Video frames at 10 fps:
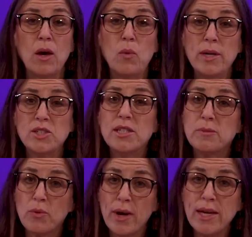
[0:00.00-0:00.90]
which
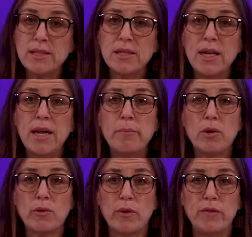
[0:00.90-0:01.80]
is praised in a
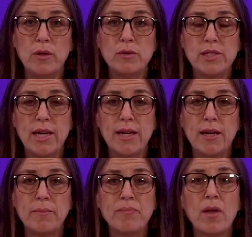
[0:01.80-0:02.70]
book review
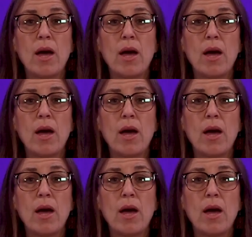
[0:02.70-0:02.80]
stating,